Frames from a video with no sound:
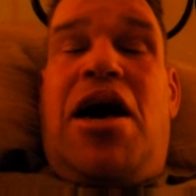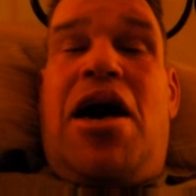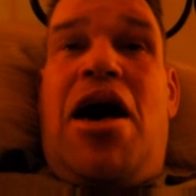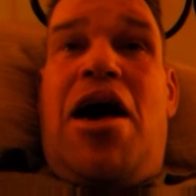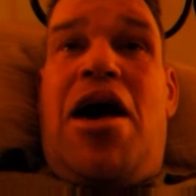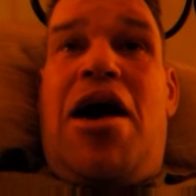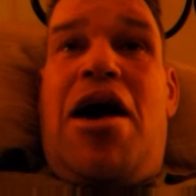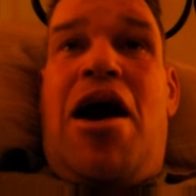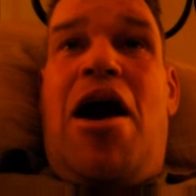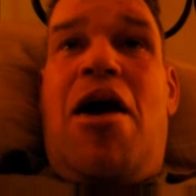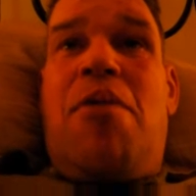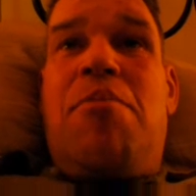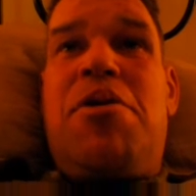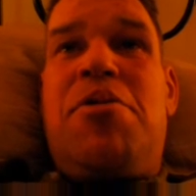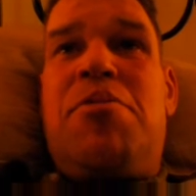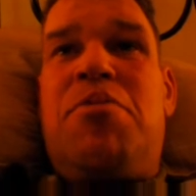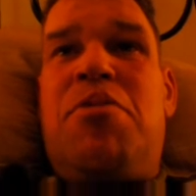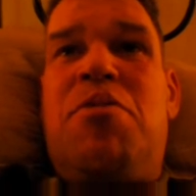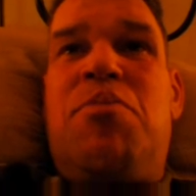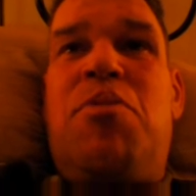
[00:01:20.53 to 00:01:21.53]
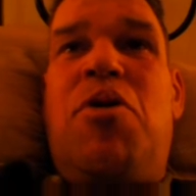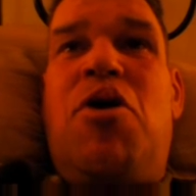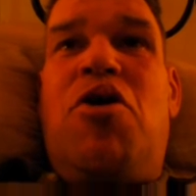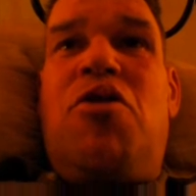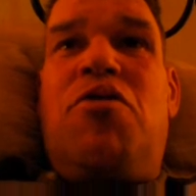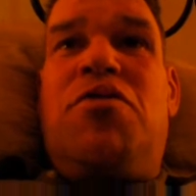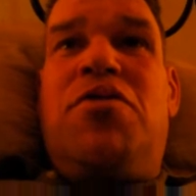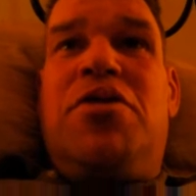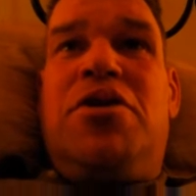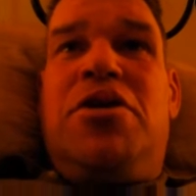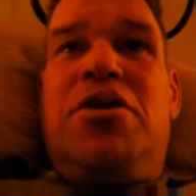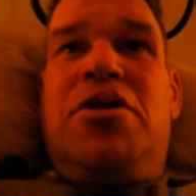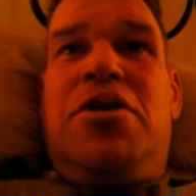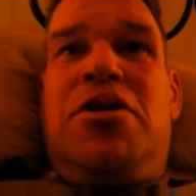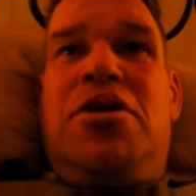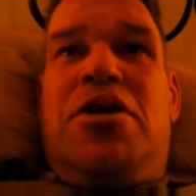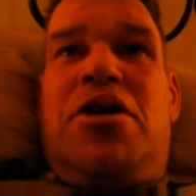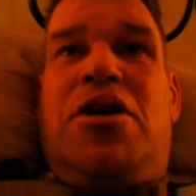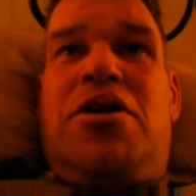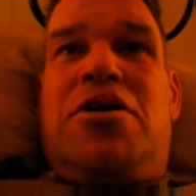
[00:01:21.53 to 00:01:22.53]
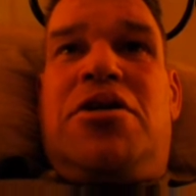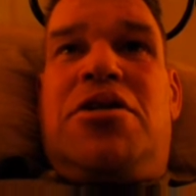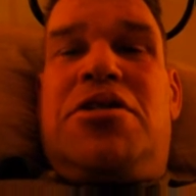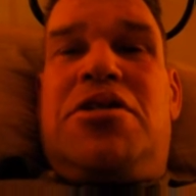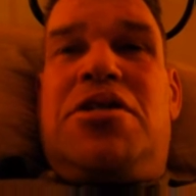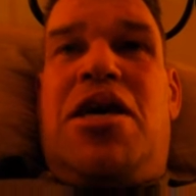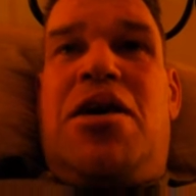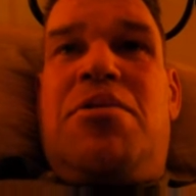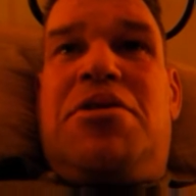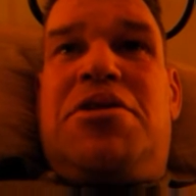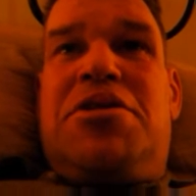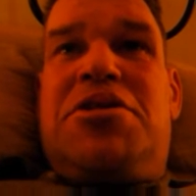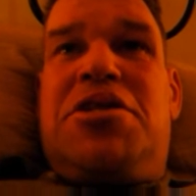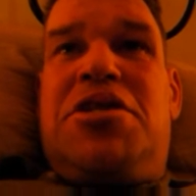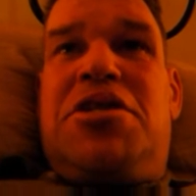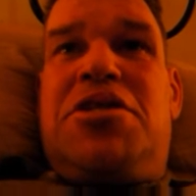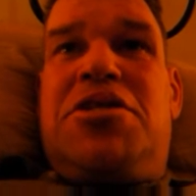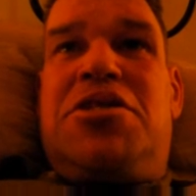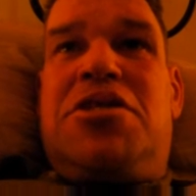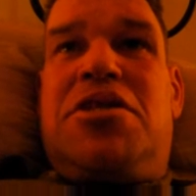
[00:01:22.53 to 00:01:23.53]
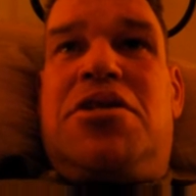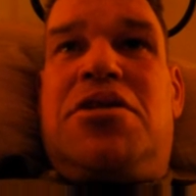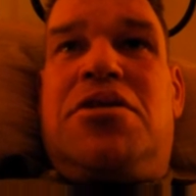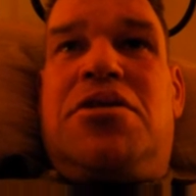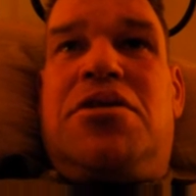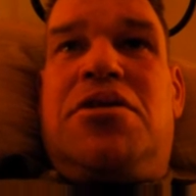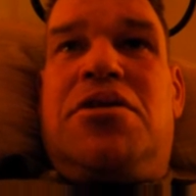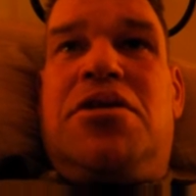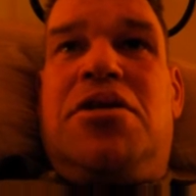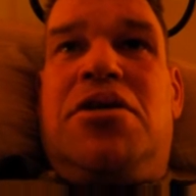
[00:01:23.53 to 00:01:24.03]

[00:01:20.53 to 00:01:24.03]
I mean, we both are the same condition.